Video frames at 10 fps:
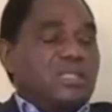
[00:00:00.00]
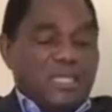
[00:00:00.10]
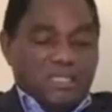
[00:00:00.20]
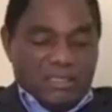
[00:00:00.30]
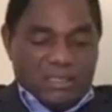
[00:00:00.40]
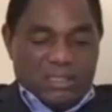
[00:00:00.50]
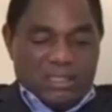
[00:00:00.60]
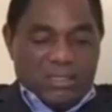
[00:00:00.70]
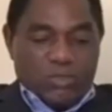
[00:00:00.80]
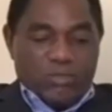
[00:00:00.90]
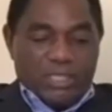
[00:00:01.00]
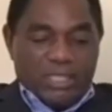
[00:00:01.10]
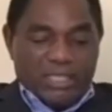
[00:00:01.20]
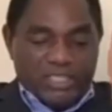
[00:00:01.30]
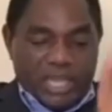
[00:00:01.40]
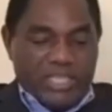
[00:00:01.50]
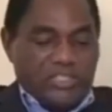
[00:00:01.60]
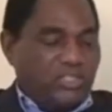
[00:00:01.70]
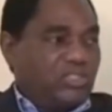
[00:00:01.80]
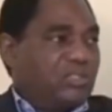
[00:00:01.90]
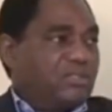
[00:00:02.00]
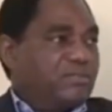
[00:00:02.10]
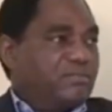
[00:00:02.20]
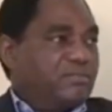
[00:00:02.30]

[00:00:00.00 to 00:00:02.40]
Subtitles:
Then they will be engaged.